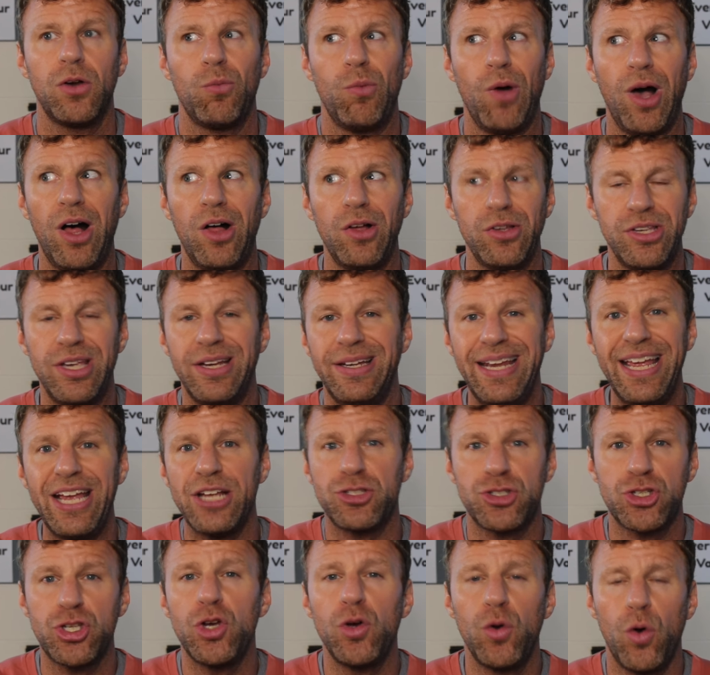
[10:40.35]
Well, you
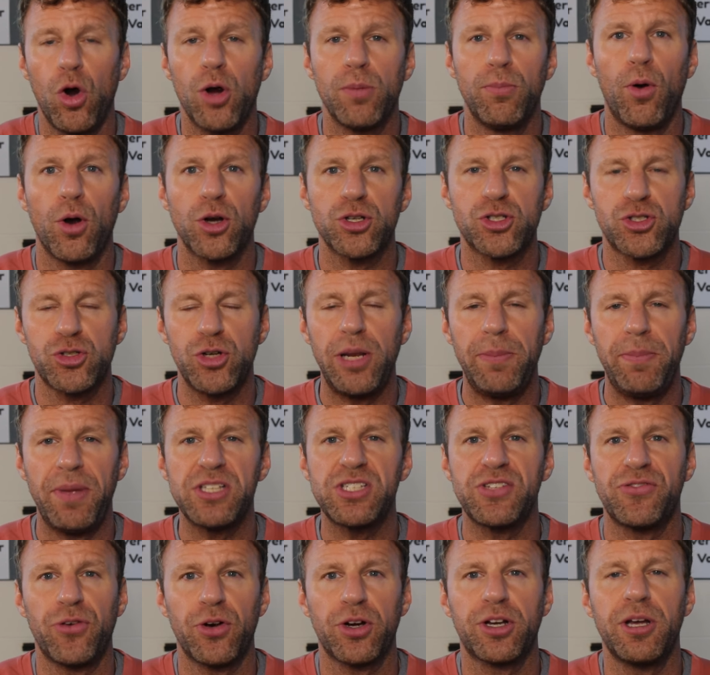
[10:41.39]
need two or more
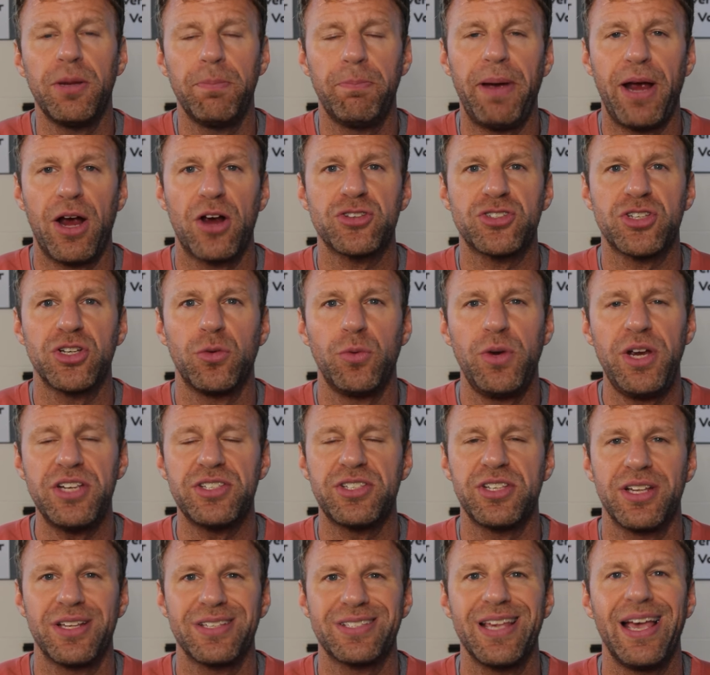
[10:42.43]
treatments for comparison
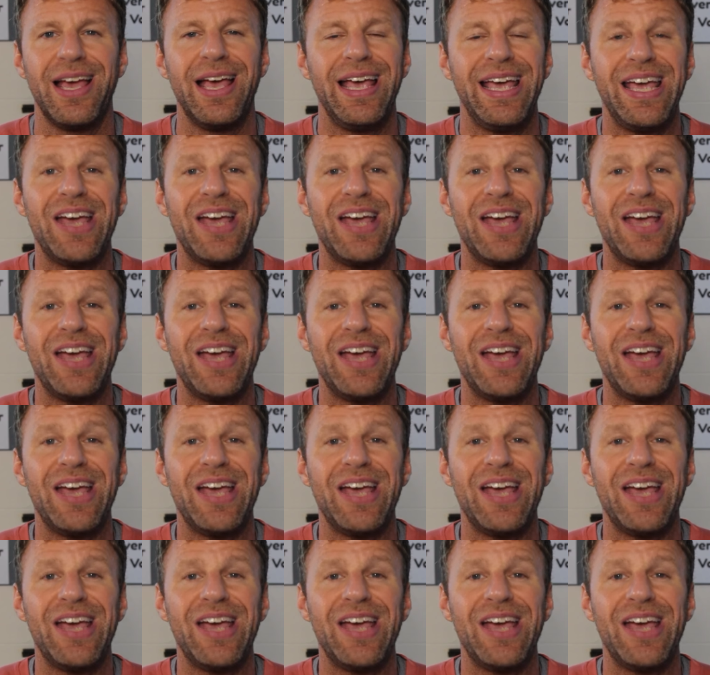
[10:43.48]
reasons.